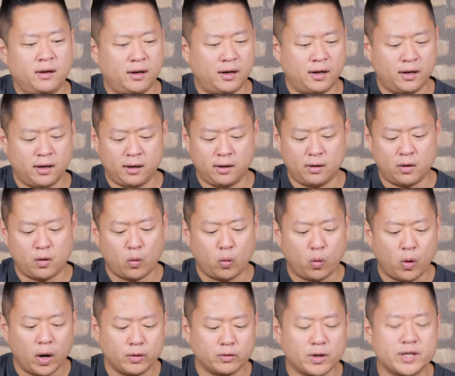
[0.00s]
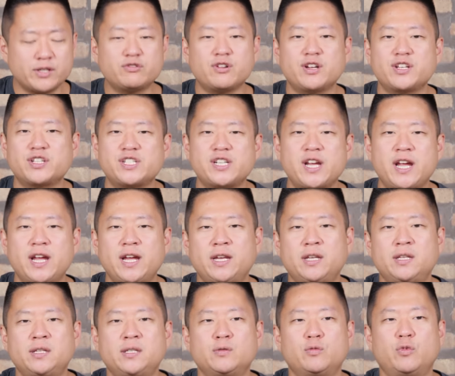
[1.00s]
Uh, what restaurant
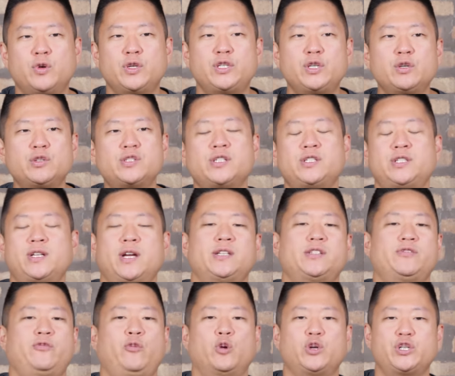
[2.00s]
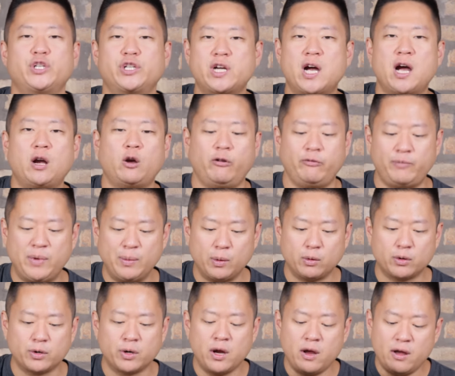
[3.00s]
chain would you suggest for Chicago? If people
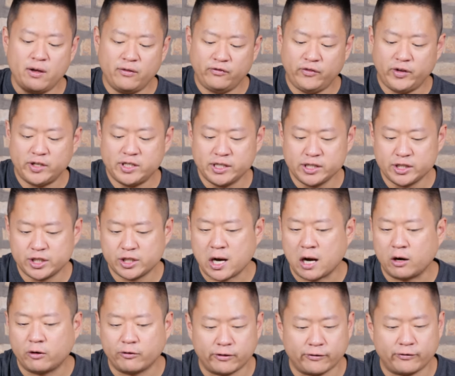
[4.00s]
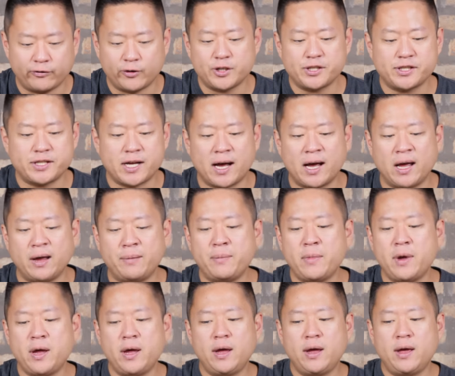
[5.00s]
were visiting Chicago for the first time
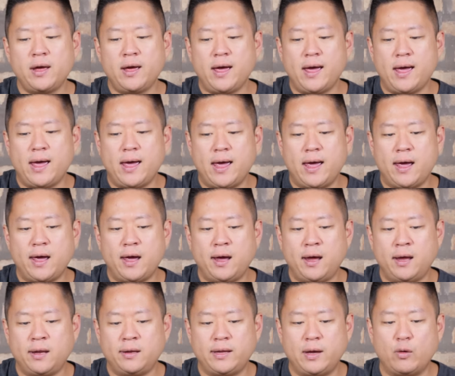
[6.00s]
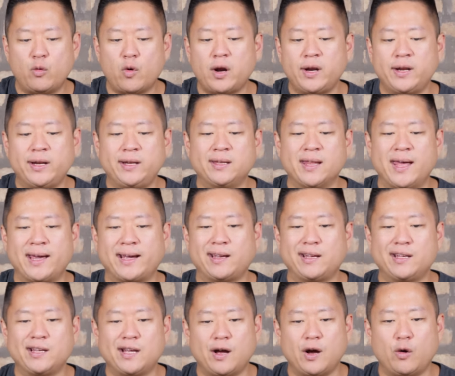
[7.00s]
and they wanted
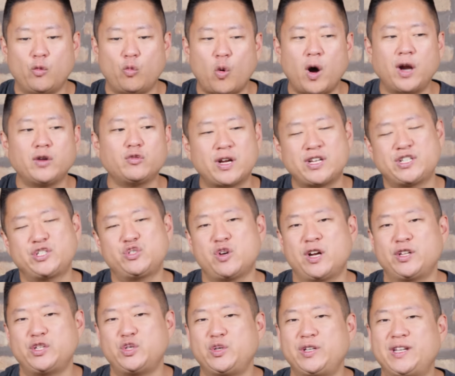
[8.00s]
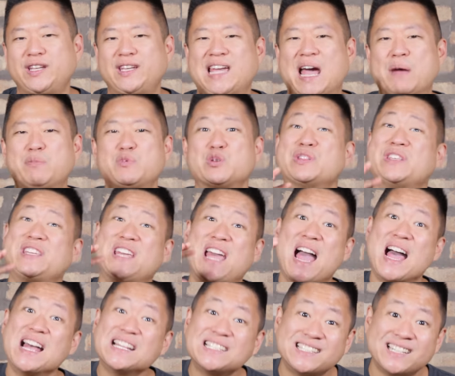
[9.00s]
like one restaurant to capture the
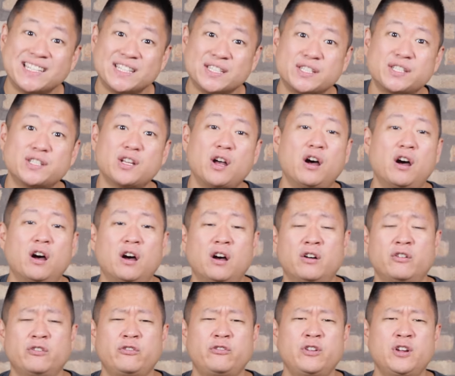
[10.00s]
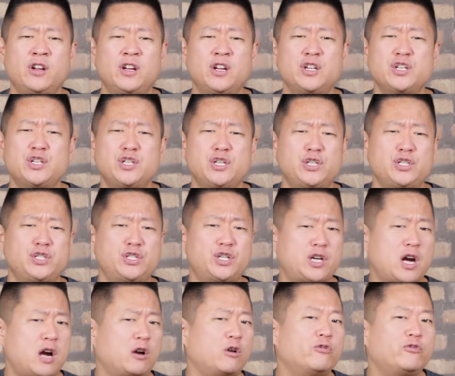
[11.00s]
essence of
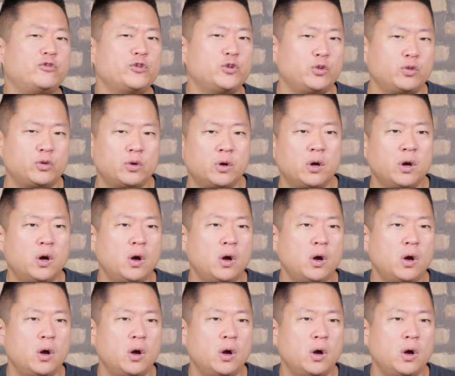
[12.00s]
Chicago food,